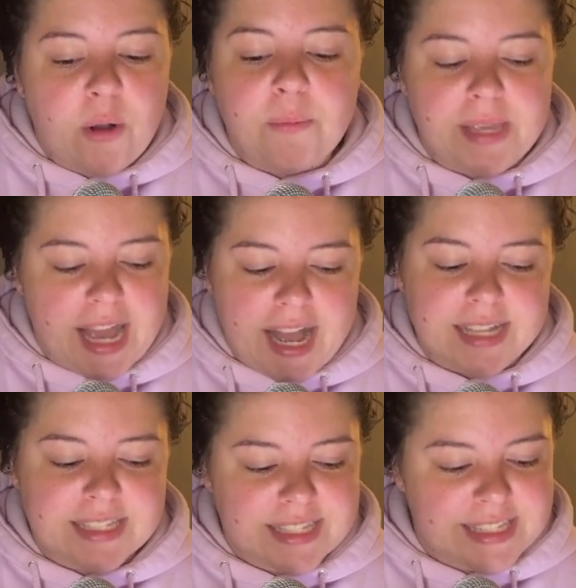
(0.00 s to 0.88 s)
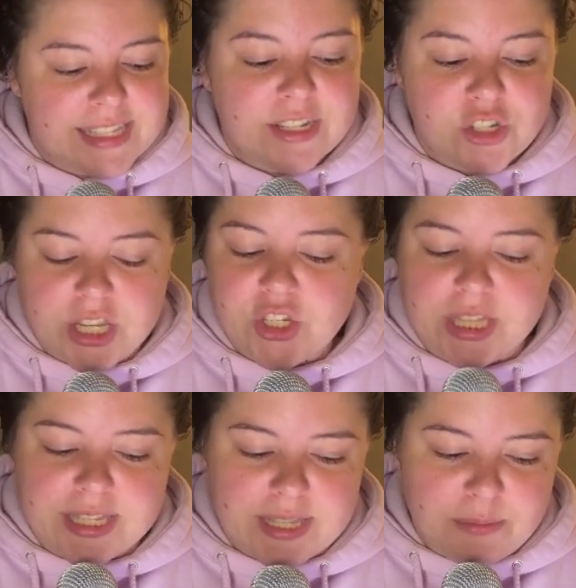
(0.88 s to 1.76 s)
Colby asks,
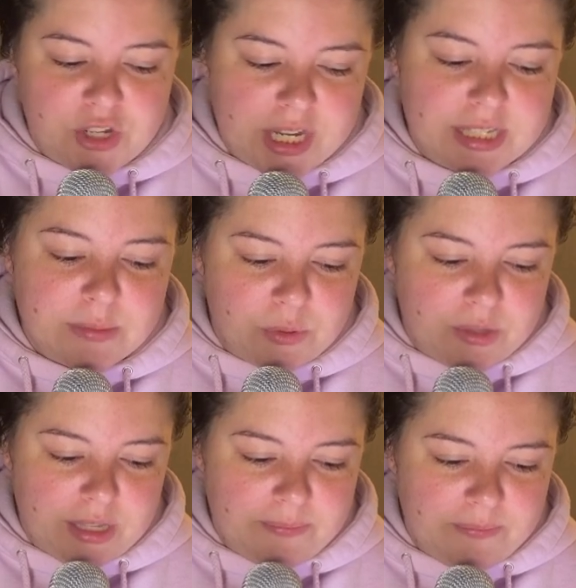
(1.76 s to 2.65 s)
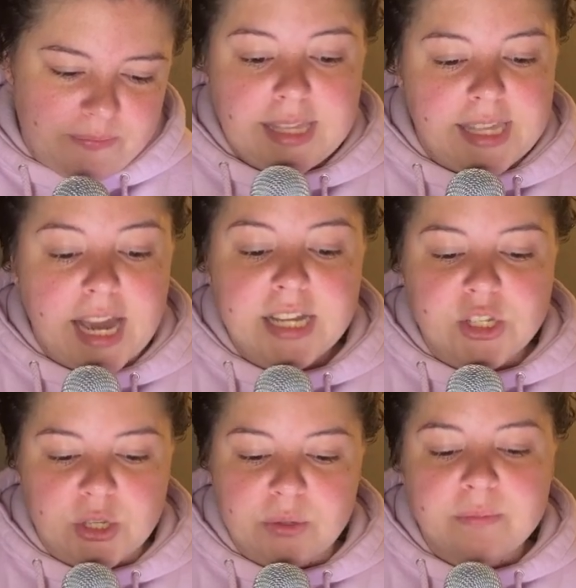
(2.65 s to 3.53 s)
changing the subject smoothly. Yeah,
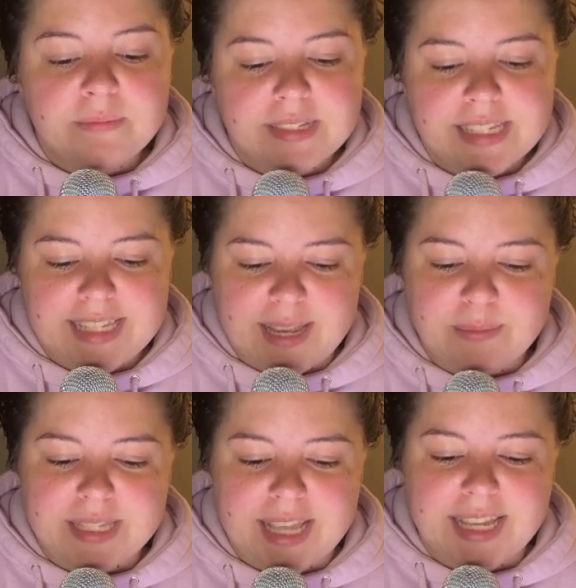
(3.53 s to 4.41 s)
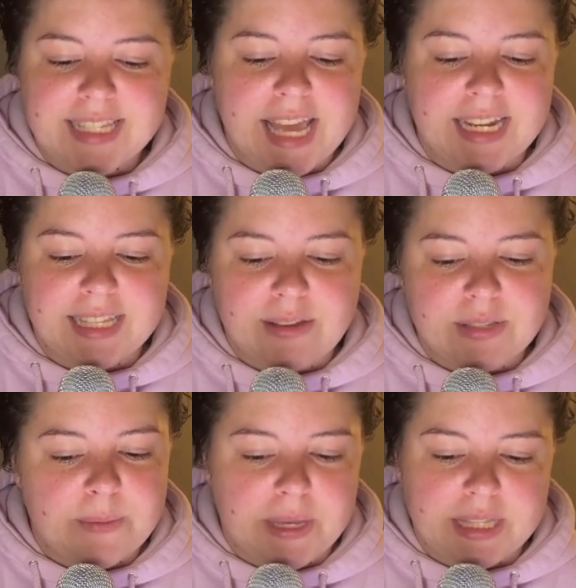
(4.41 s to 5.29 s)
dude, Sam says and
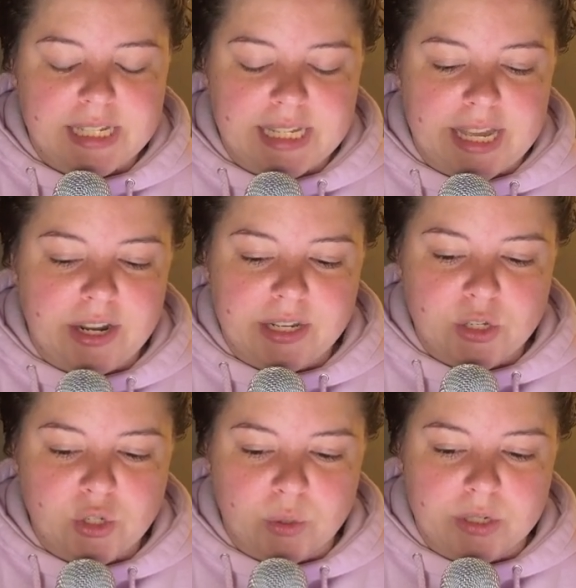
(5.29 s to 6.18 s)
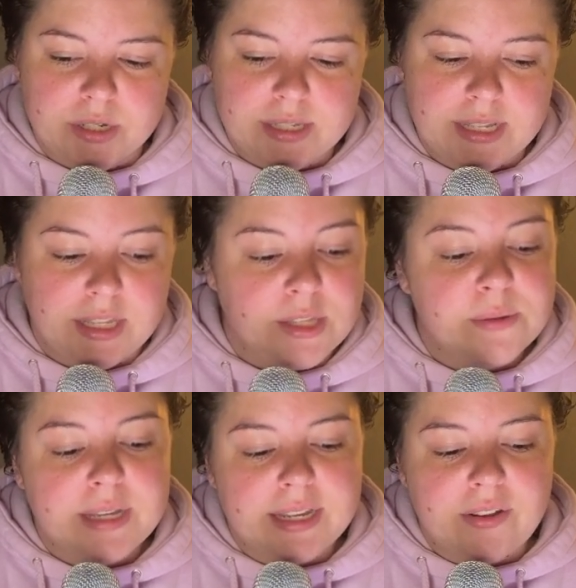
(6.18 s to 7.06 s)
allows Samantha to get on his shoulders.
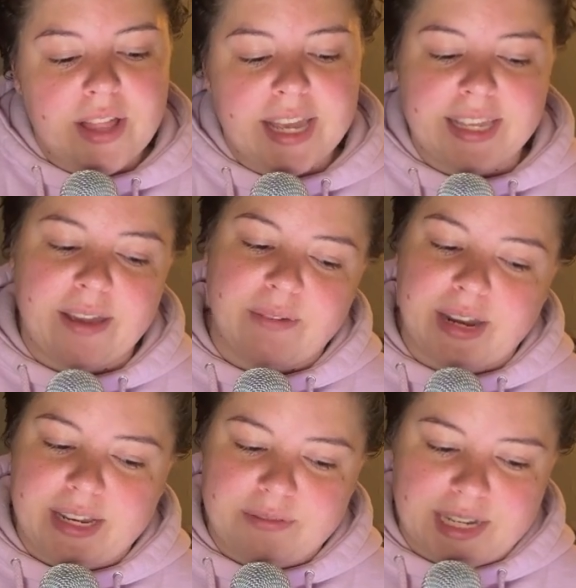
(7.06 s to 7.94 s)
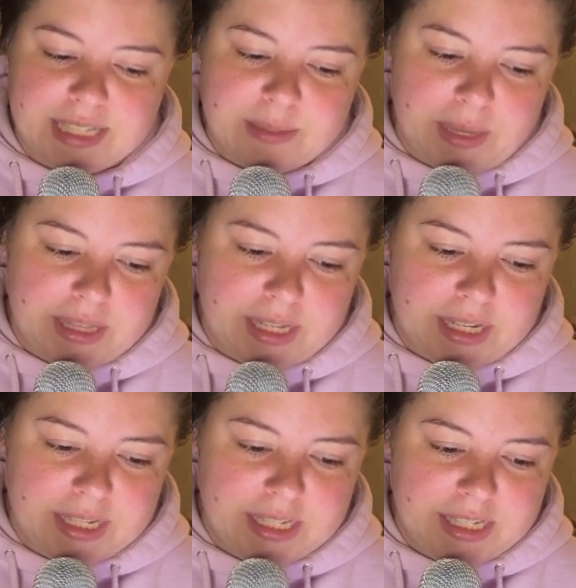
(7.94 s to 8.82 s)
You giggle and get ready to fight
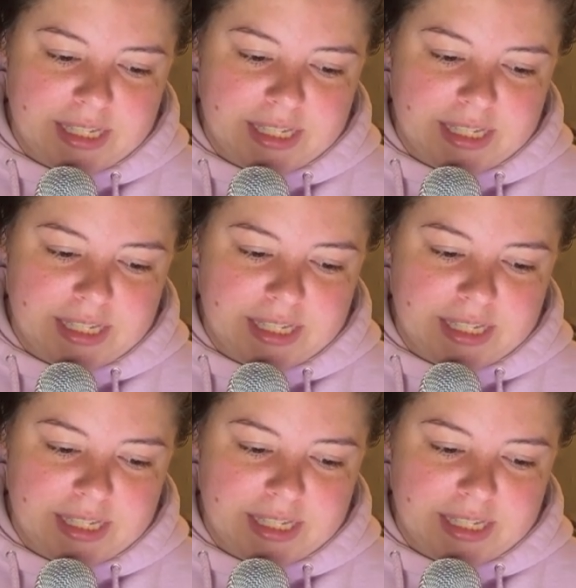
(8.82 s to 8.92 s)
Samantha.